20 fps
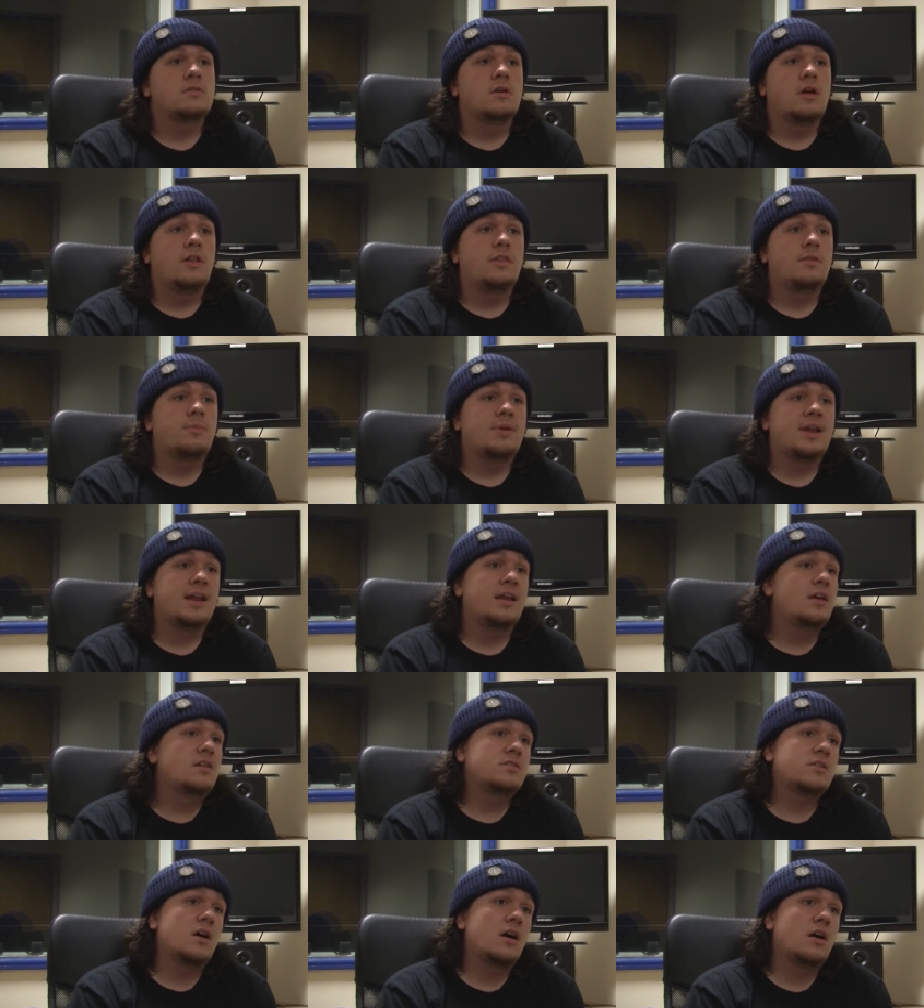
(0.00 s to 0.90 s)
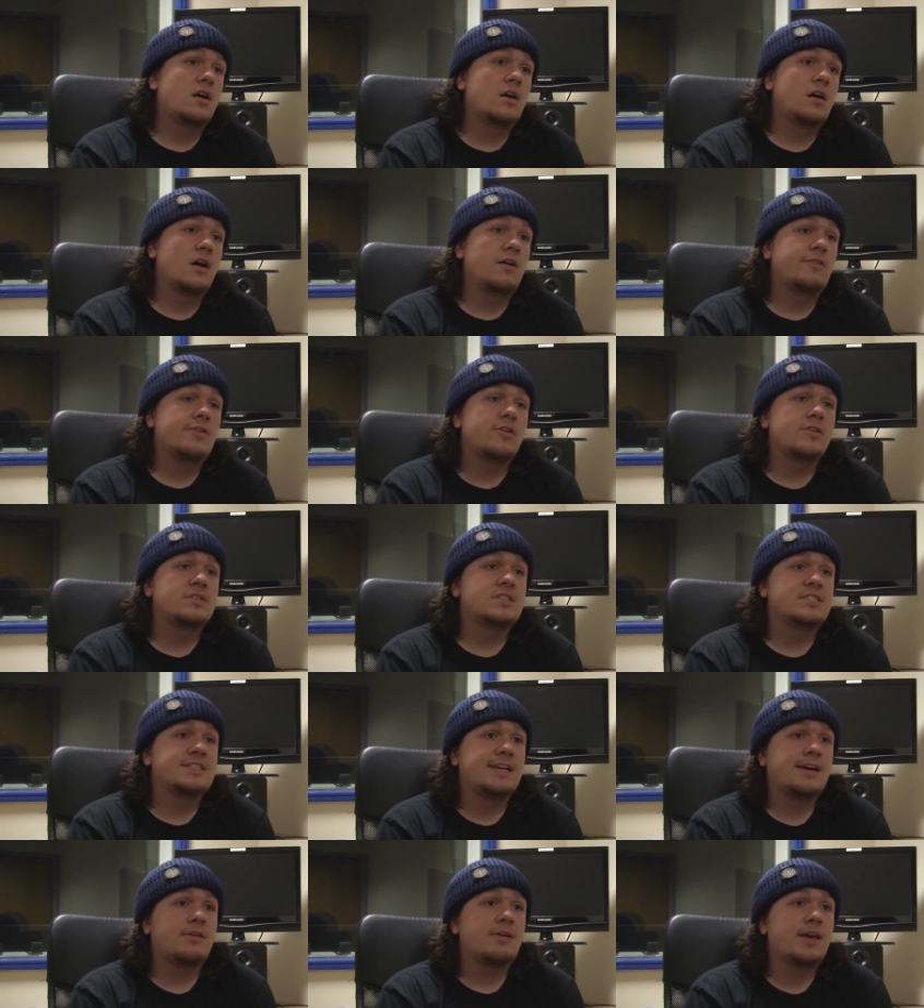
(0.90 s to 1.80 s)
on the planet has got a right
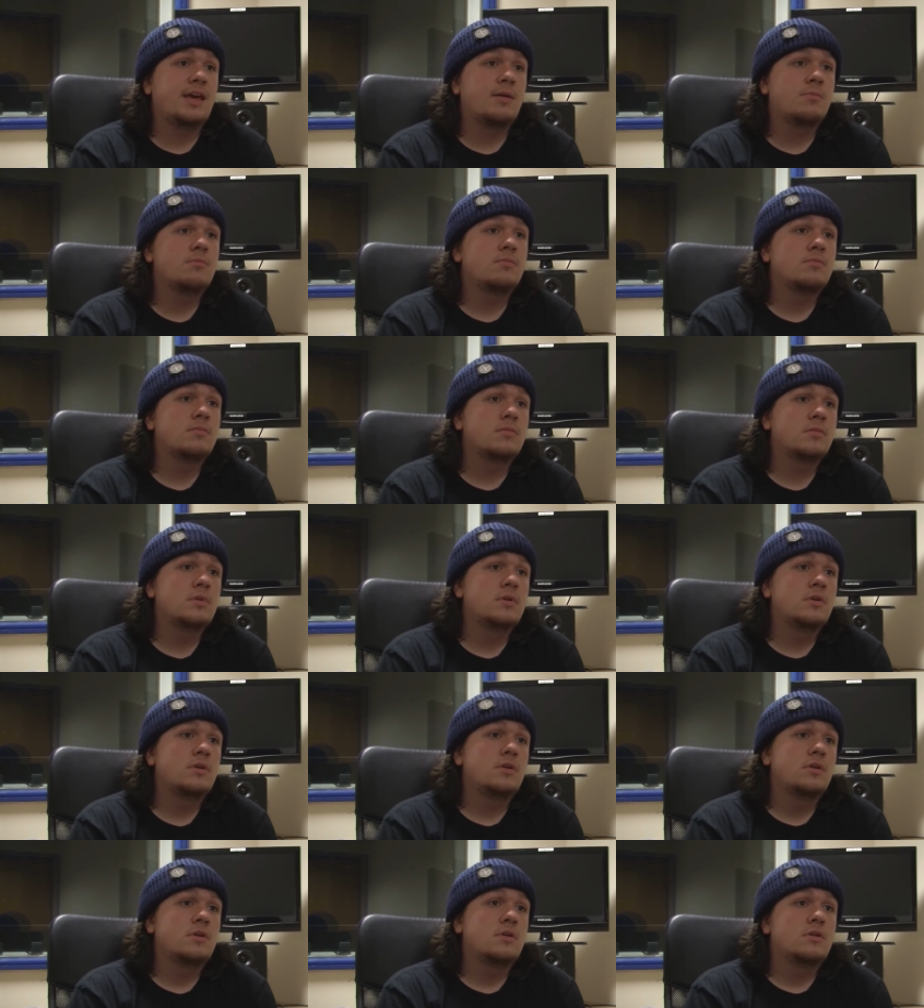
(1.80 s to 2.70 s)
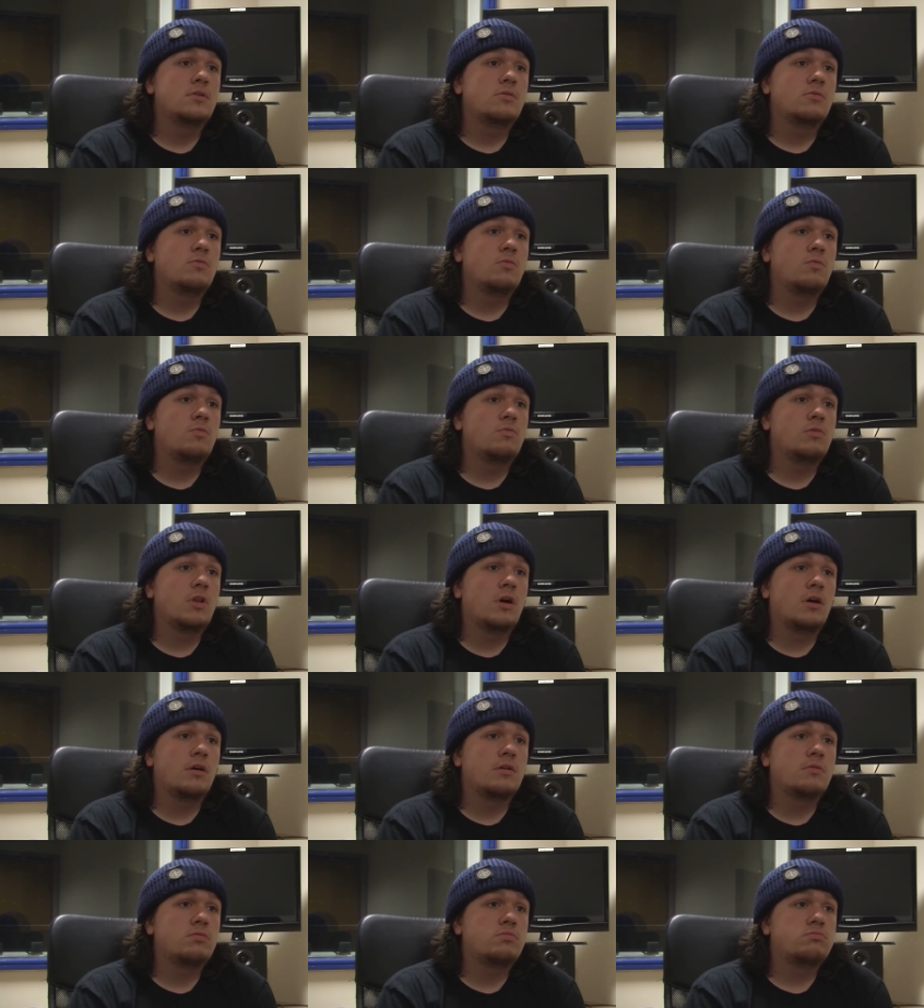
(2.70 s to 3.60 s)
to tell him,
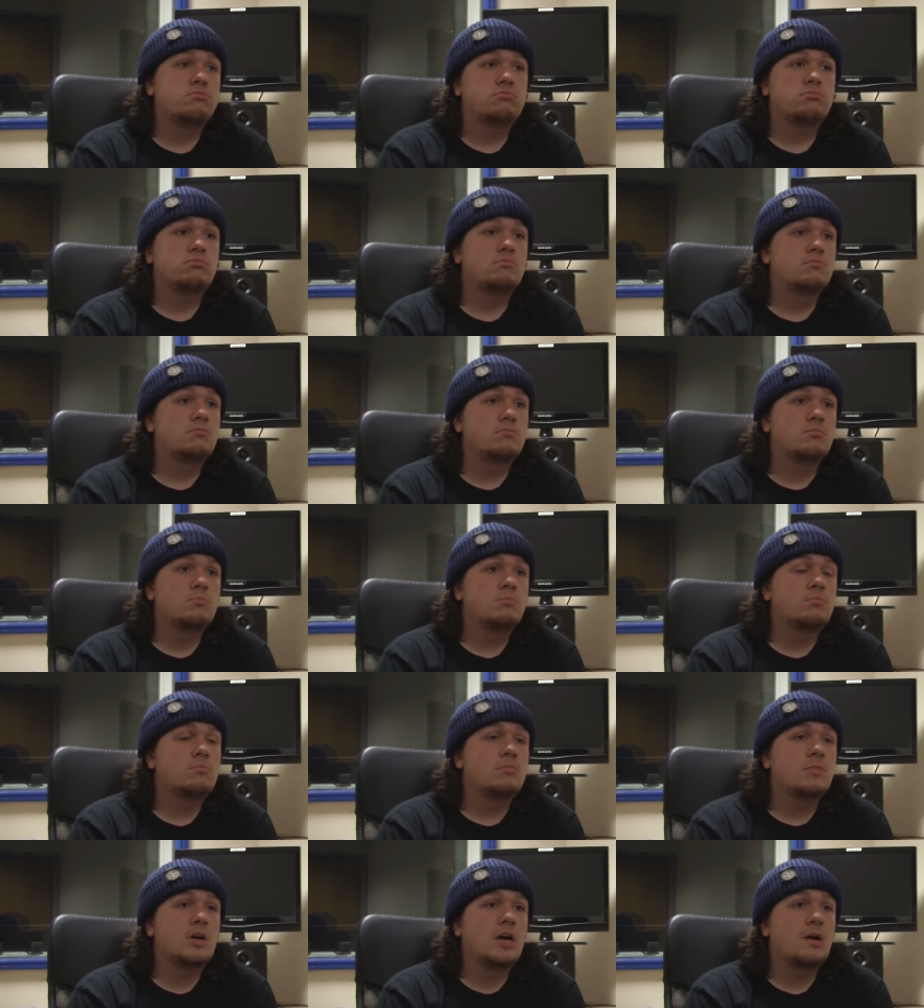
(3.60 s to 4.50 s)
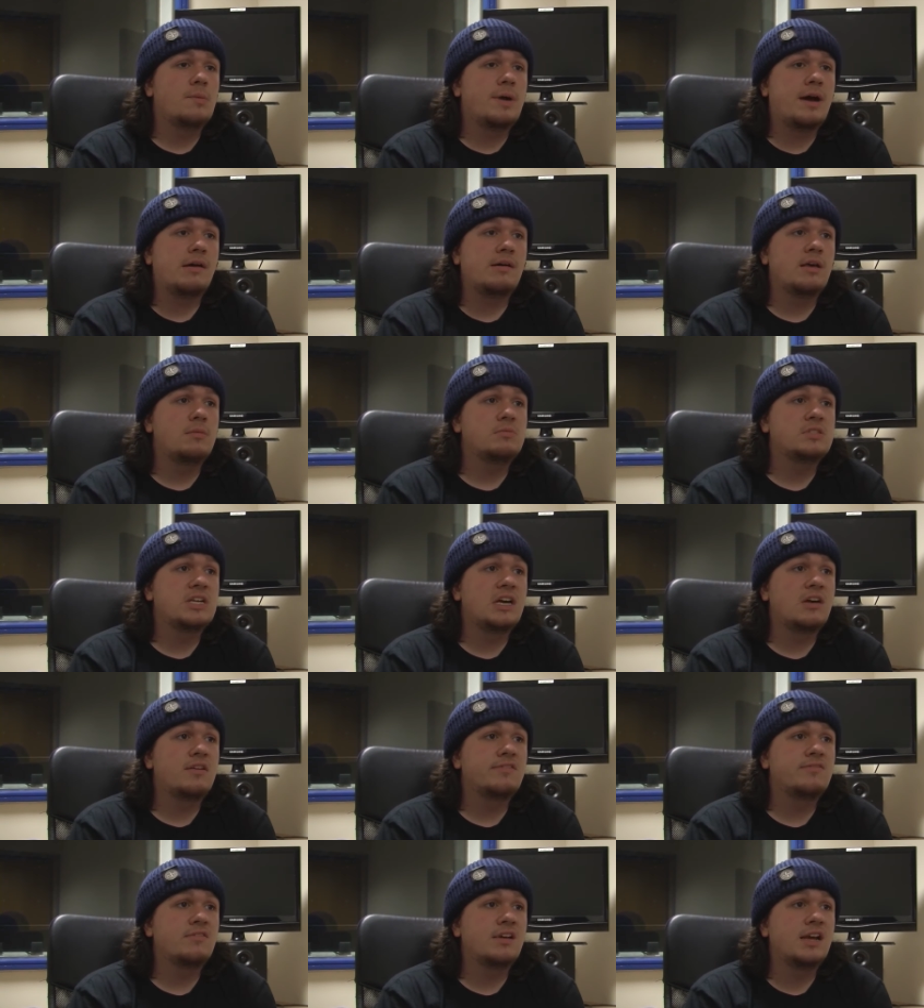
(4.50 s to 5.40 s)
like about
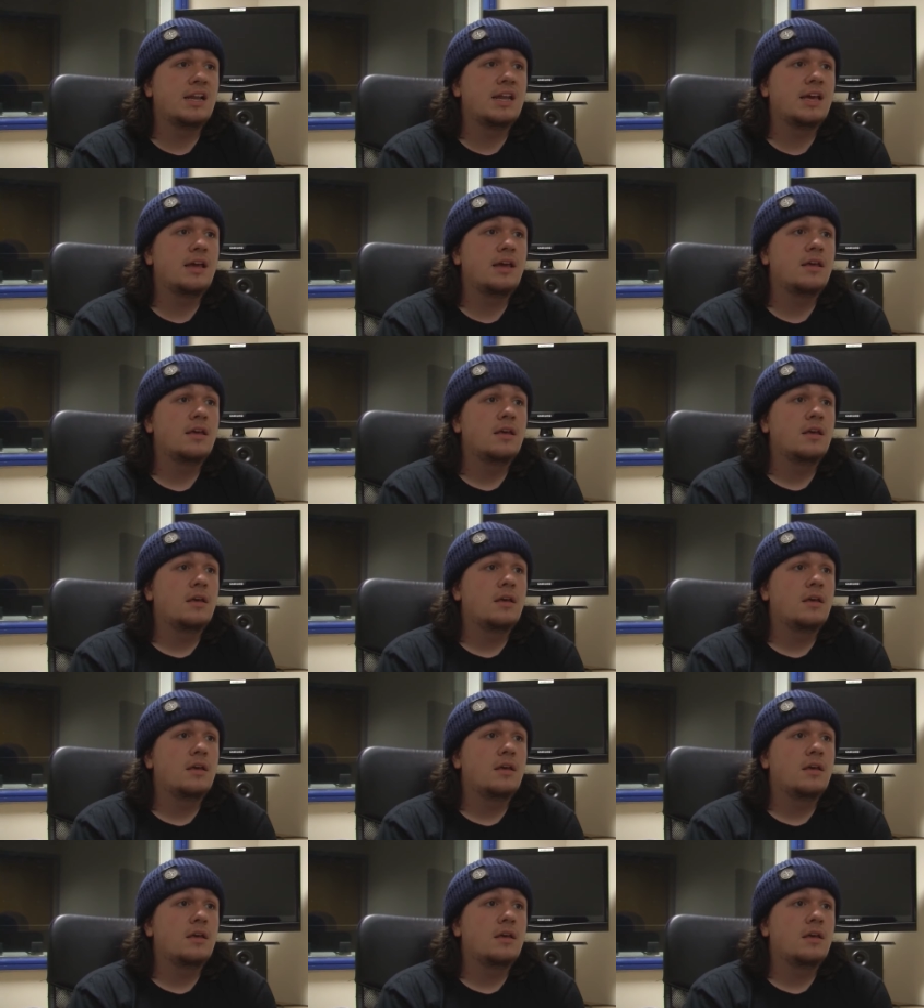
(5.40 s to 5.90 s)
himself really.